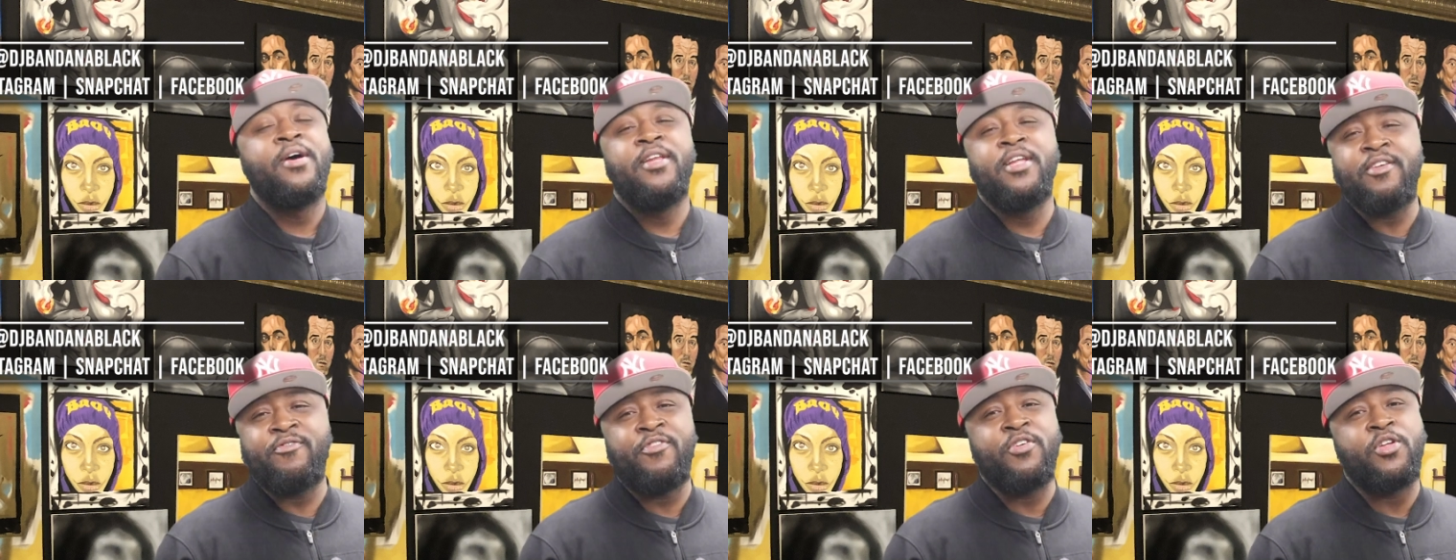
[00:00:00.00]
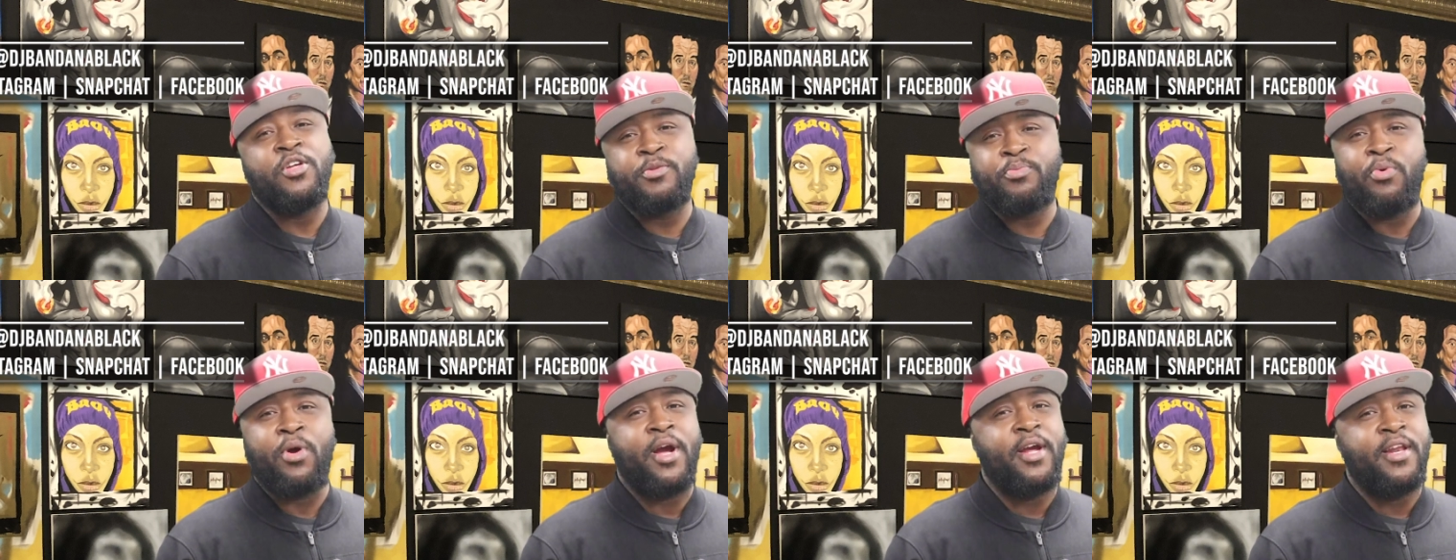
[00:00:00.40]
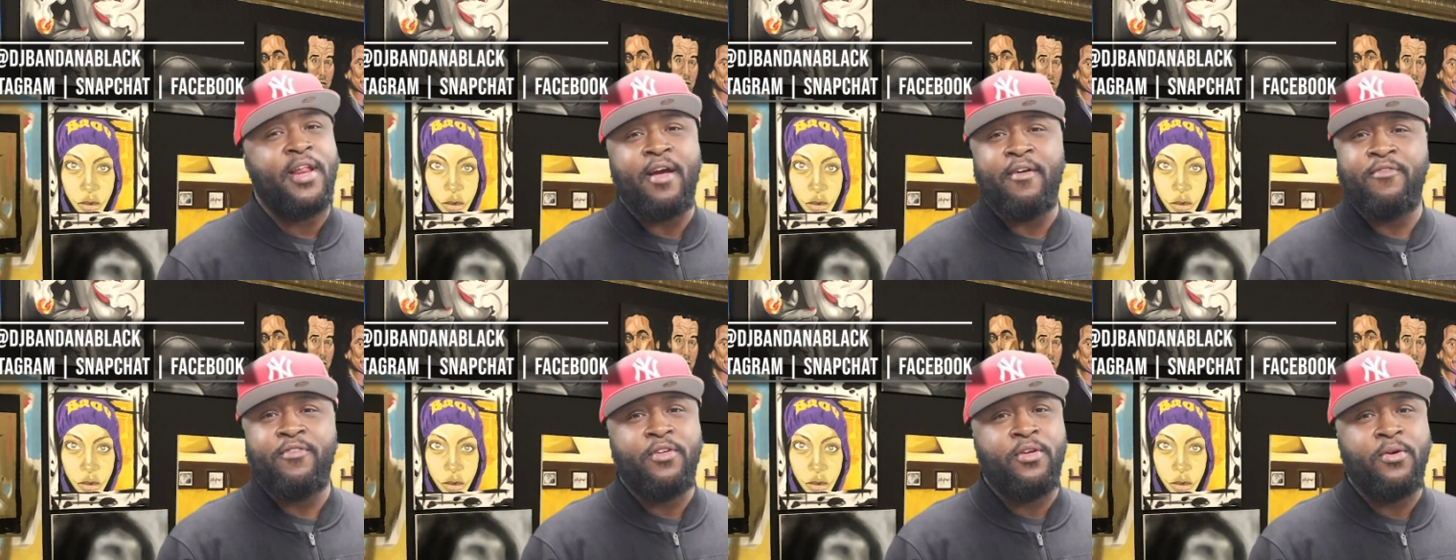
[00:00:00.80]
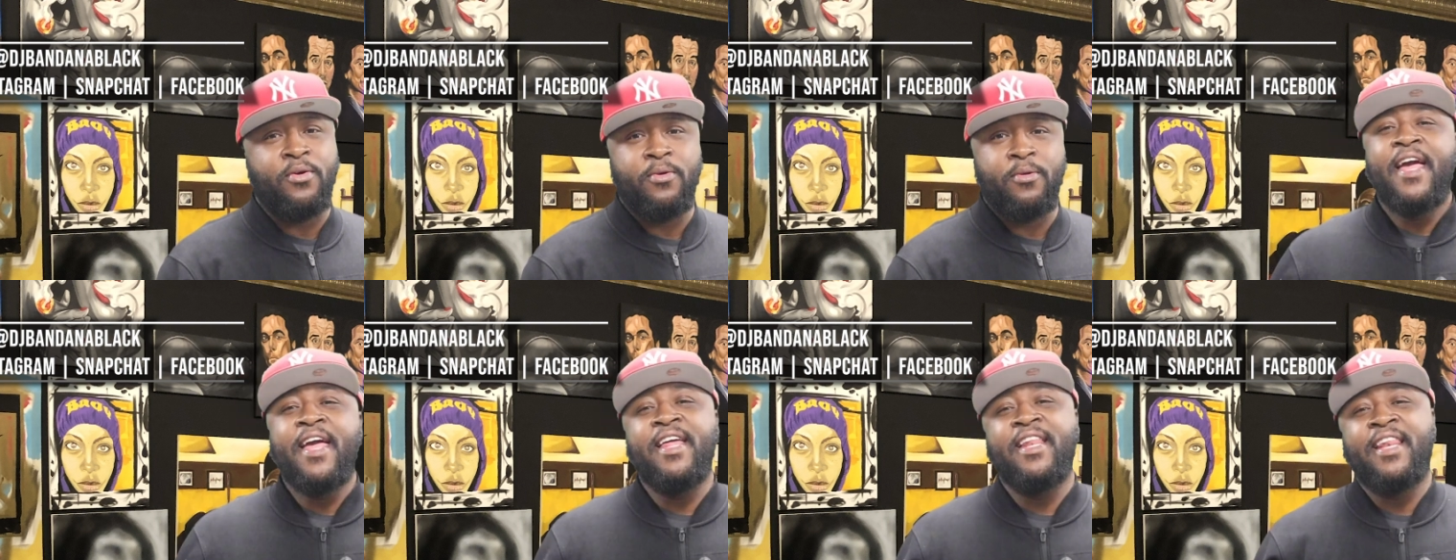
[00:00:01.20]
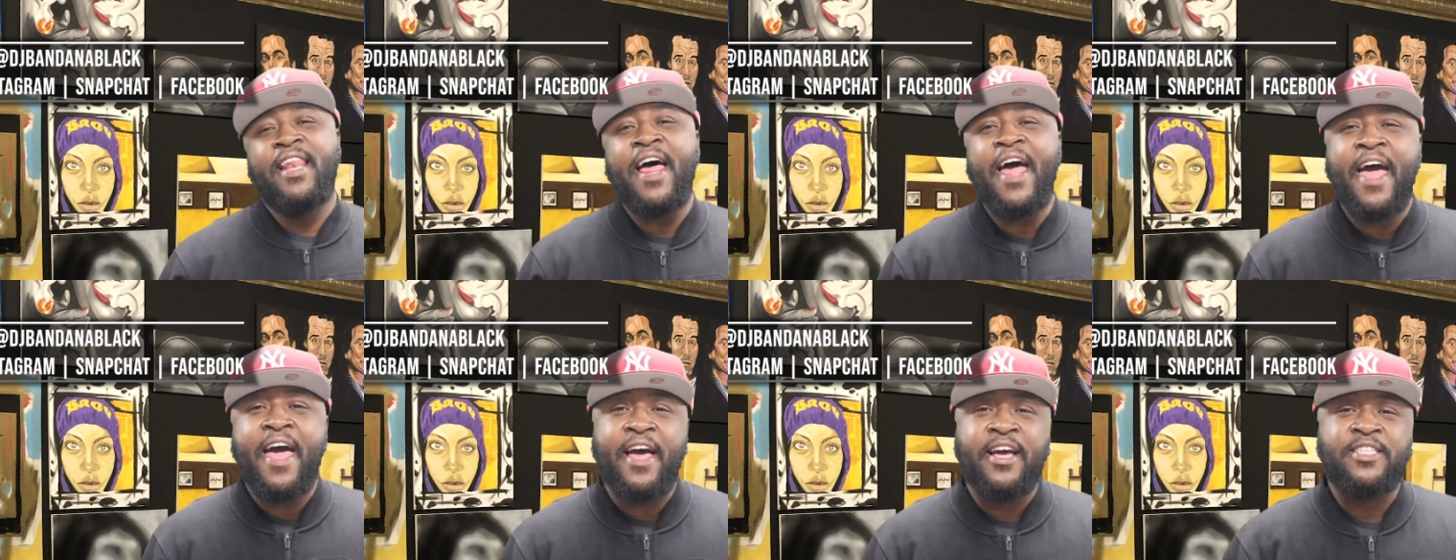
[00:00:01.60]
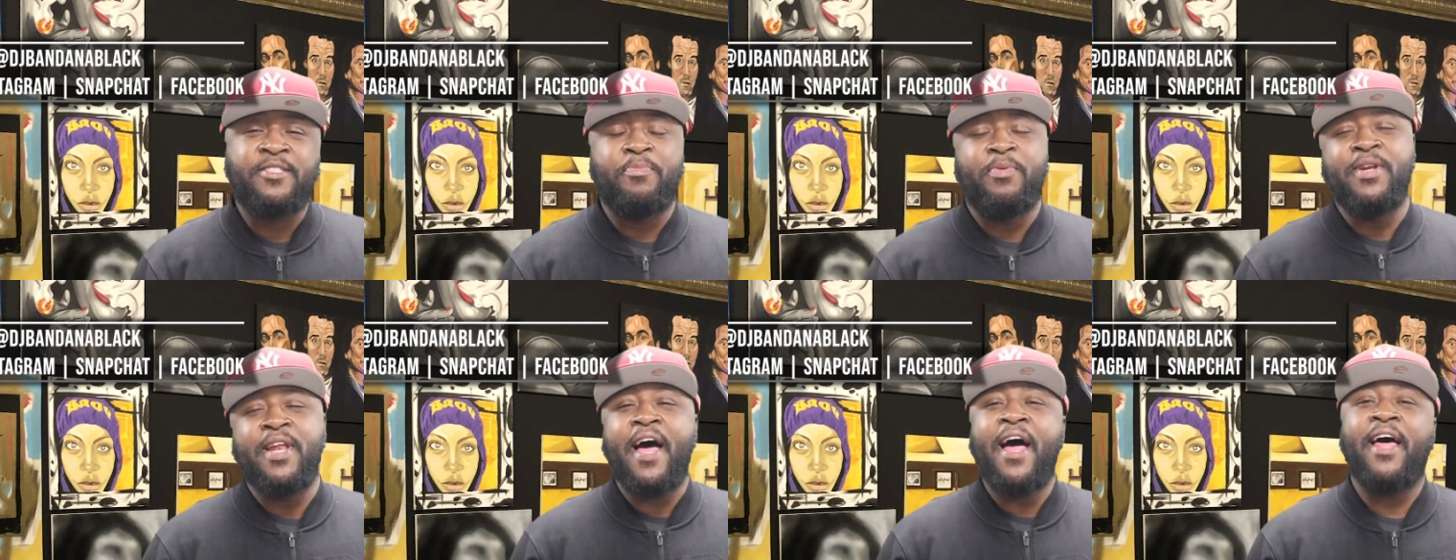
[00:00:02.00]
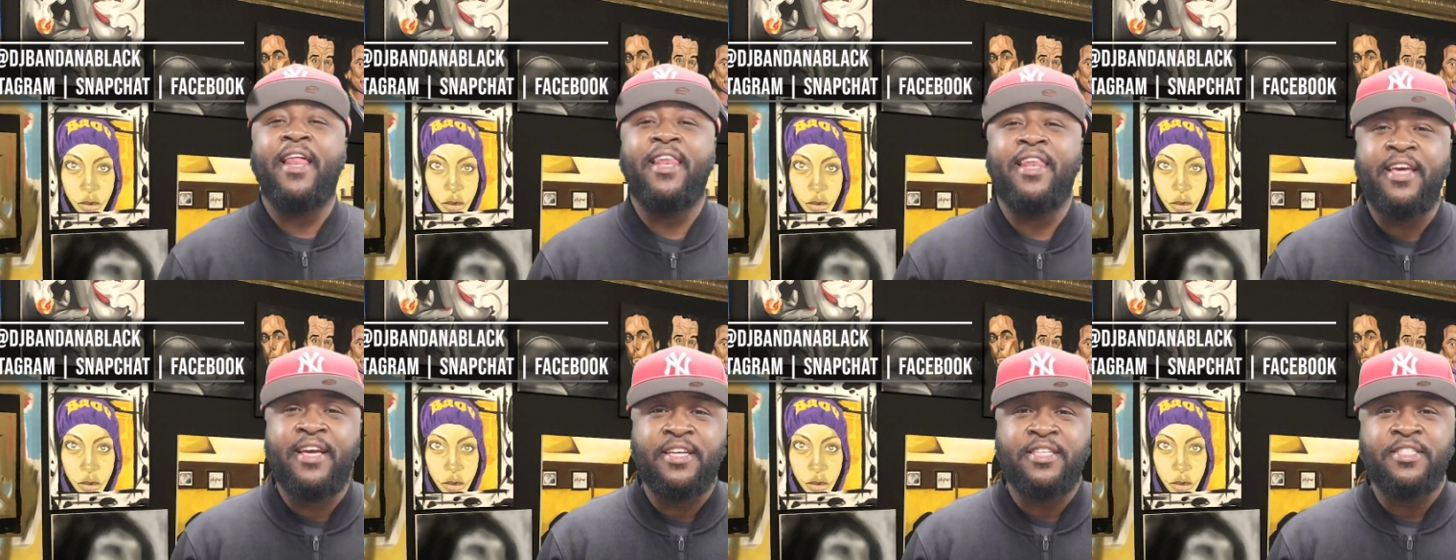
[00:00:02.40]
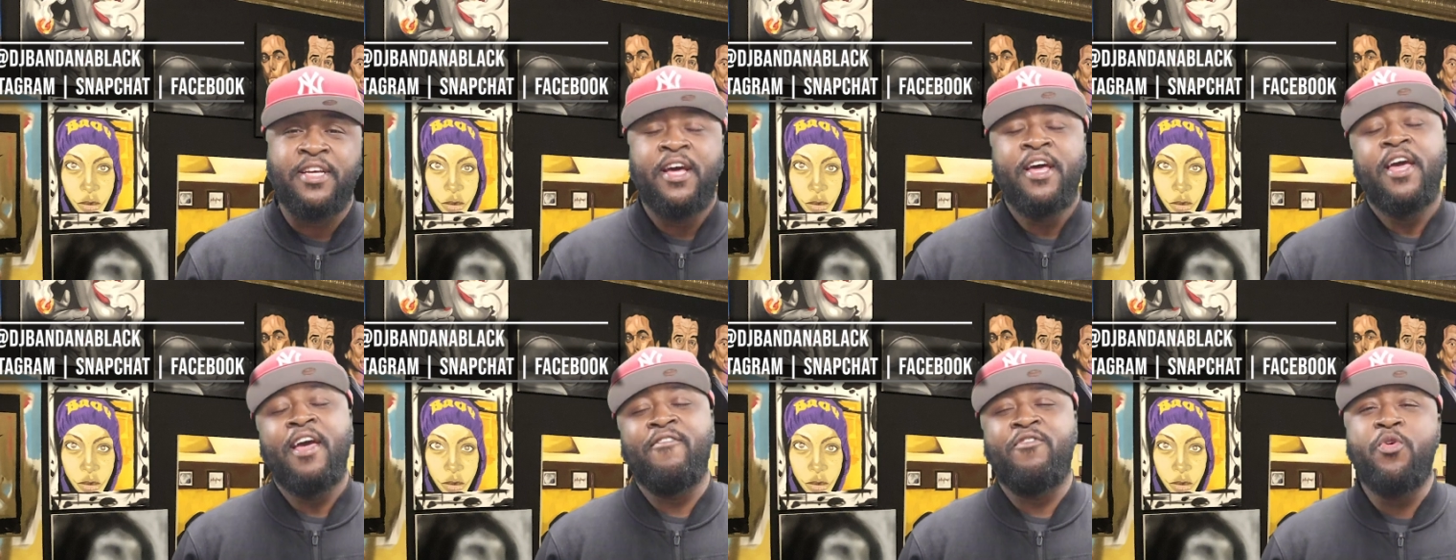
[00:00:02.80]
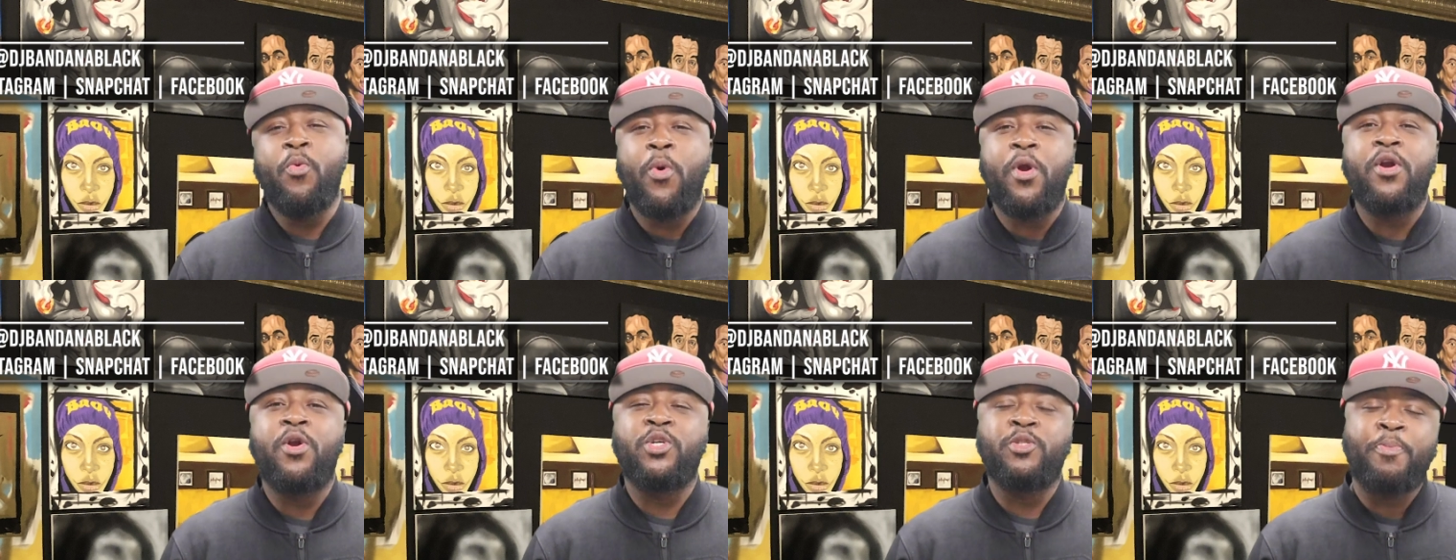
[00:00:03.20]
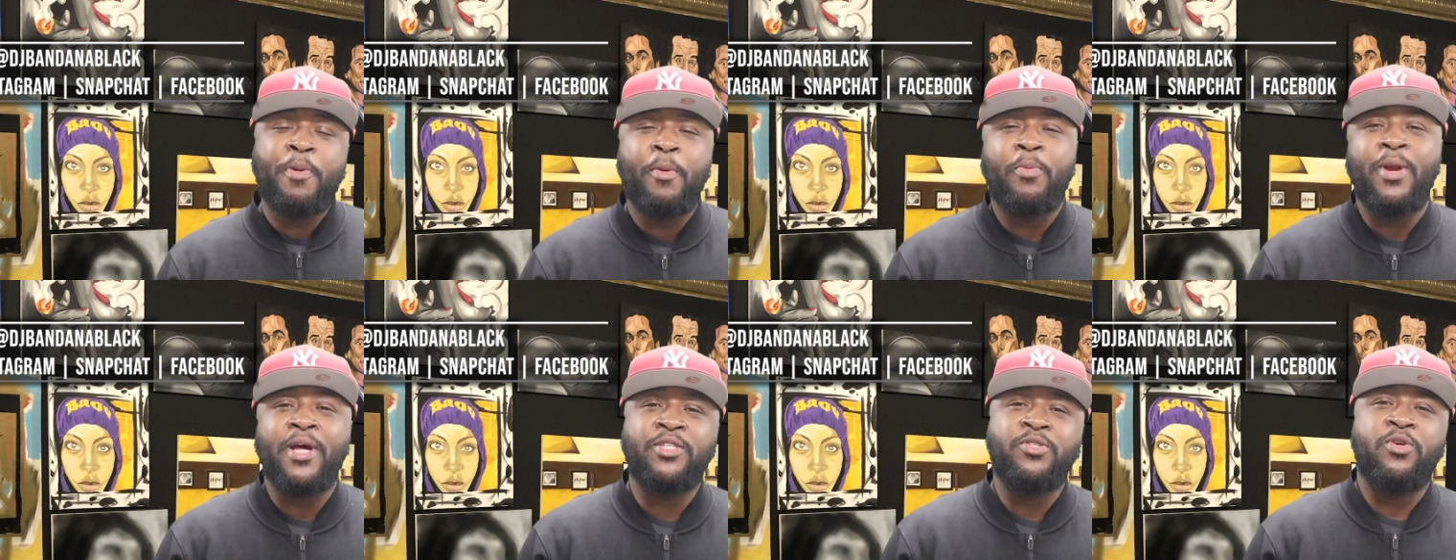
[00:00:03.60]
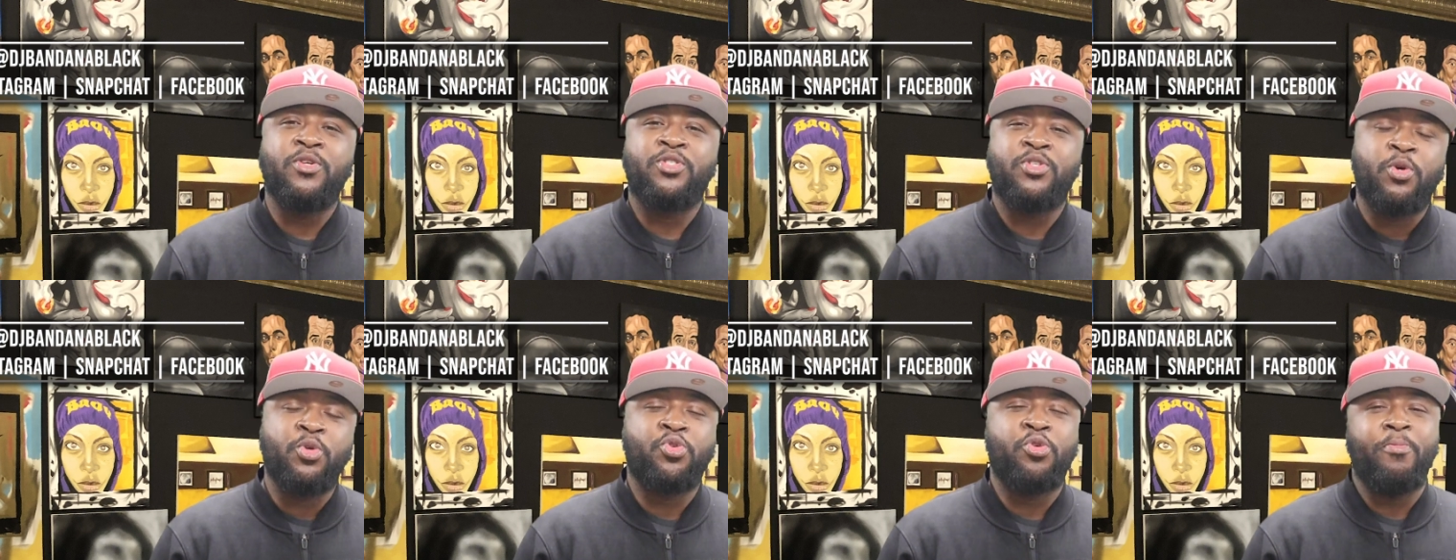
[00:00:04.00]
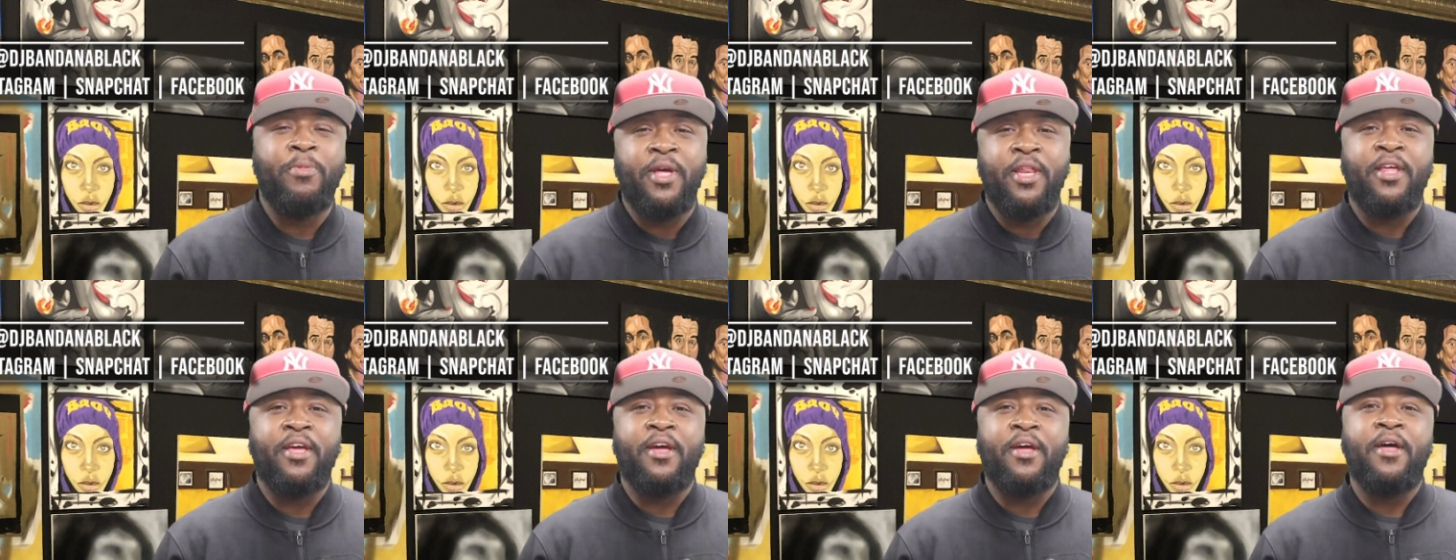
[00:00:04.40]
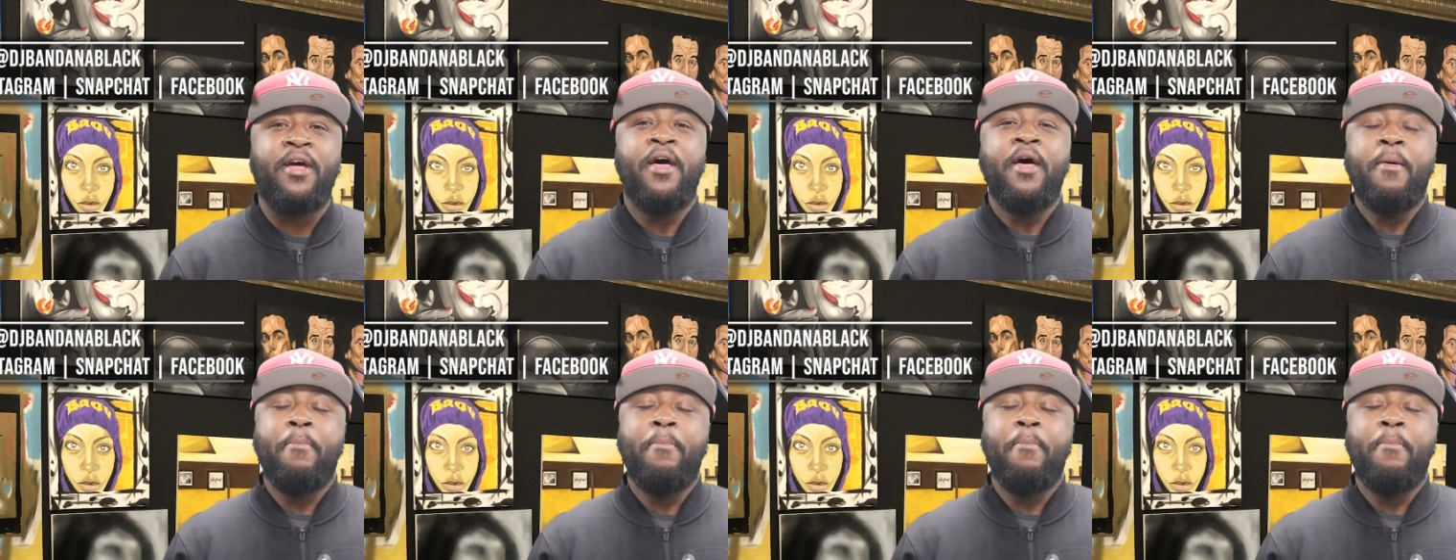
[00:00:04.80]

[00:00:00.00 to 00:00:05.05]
This video is probably not for you. And last but not least, if you're one of those people that's on social media